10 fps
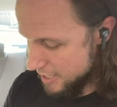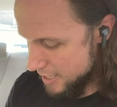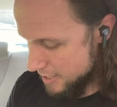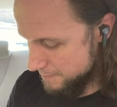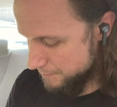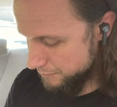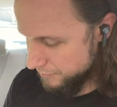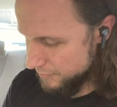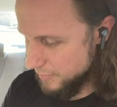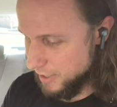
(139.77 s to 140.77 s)

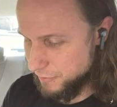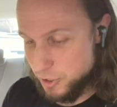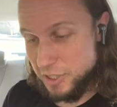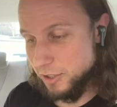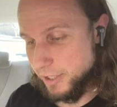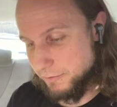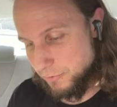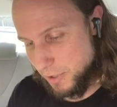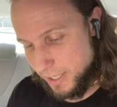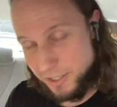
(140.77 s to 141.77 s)
And if you're just looking
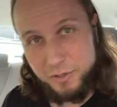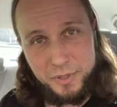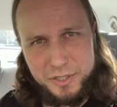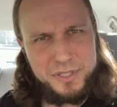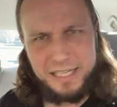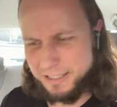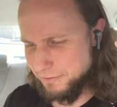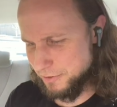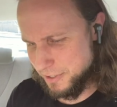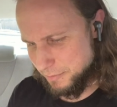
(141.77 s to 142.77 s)
for it, you don't want to use that
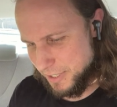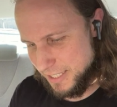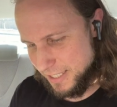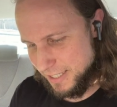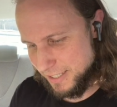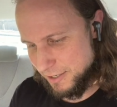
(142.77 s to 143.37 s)
link for some reason,